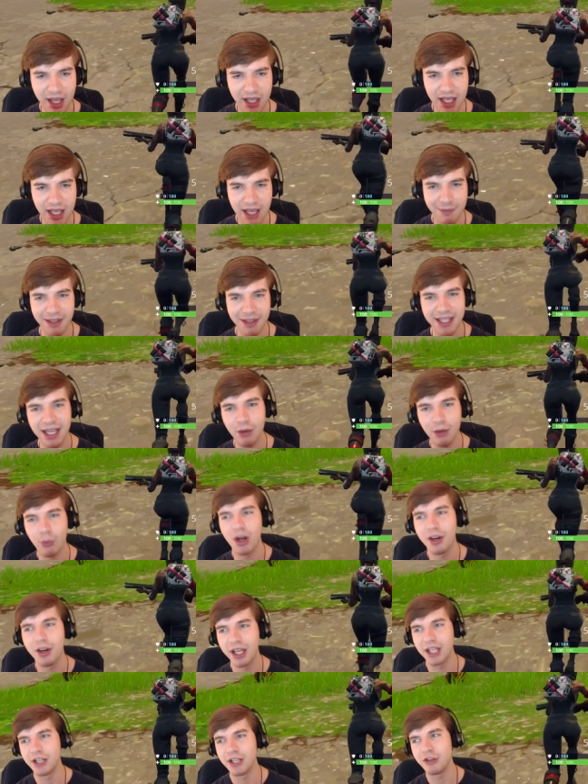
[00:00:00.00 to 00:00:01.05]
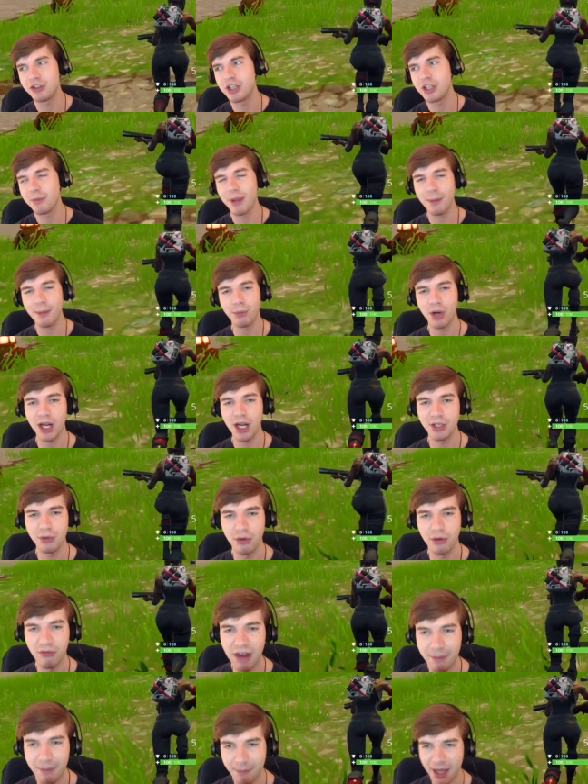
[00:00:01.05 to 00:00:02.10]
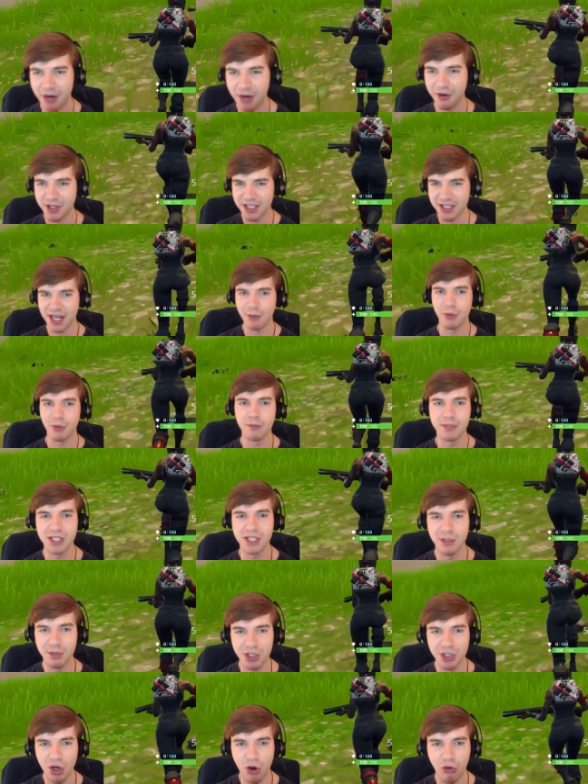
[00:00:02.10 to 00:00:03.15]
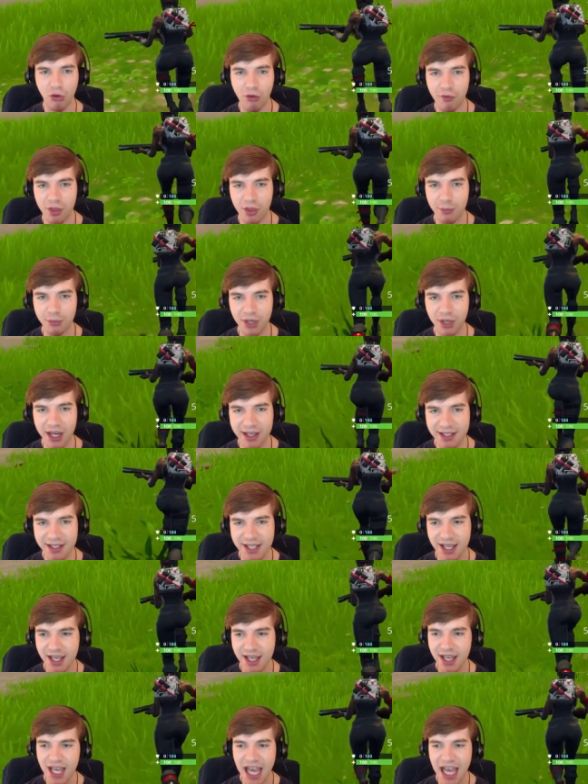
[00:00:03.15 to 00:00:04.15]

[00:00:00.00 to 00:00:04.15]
It might take a while to get used to it, but I'd probably do a lot better because I won't be so much all over the place.